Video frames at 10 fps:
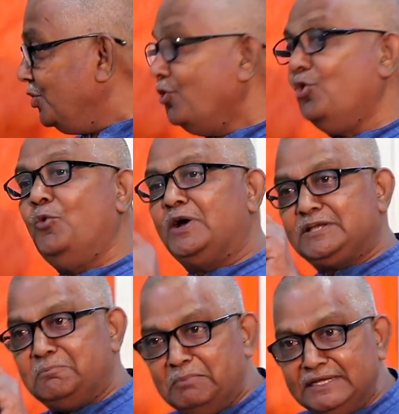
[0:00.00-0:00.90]
who was
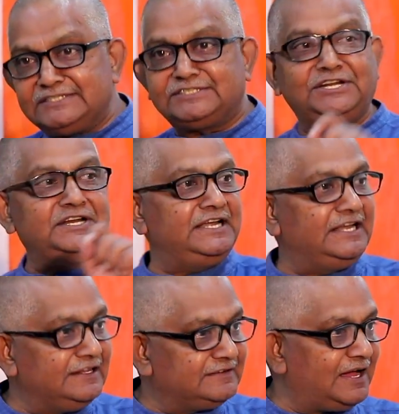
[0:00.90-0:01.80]
a minister in
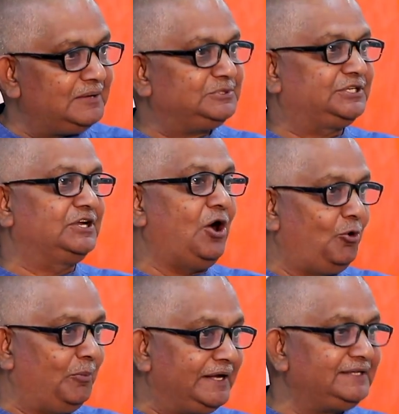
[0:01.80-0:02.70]
Nizam's
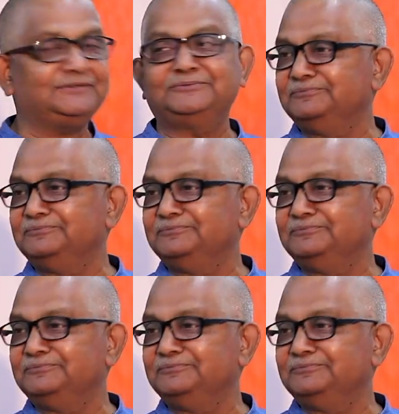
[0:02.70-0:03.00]
government